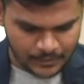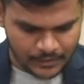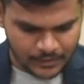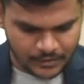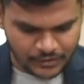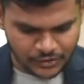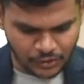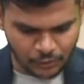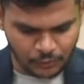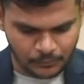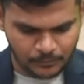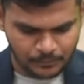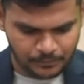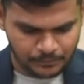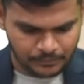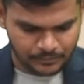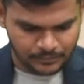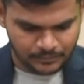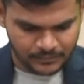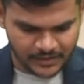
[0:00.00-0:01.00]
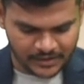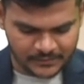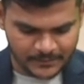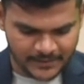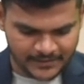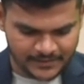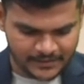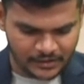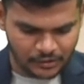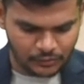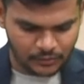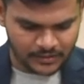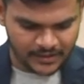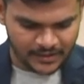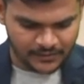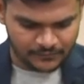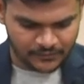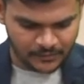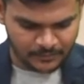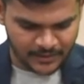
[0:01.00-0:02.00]
So that's basically all the
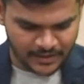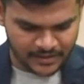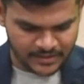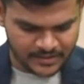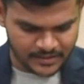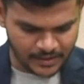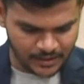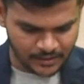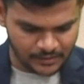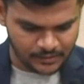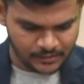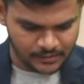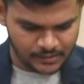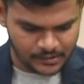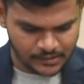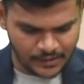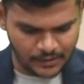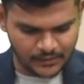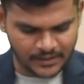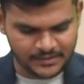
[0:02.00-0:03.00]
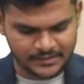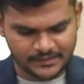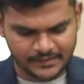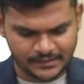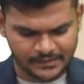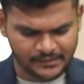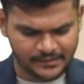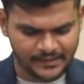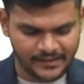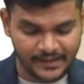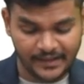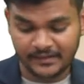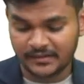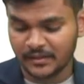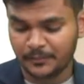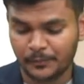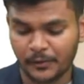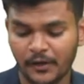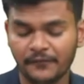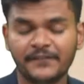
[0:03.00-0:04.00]
information. Now let's create
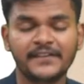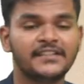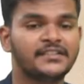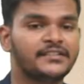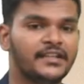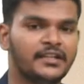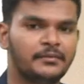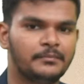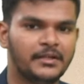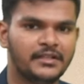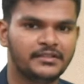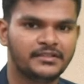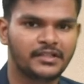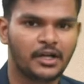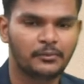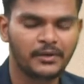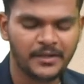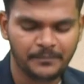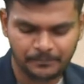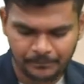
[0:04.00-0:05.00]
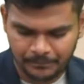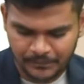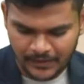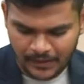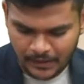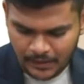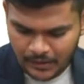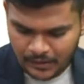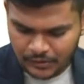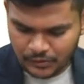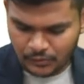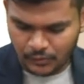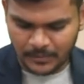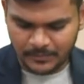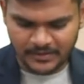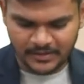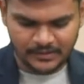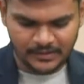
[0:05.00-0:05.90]
the profit statement, shall we? So I'm just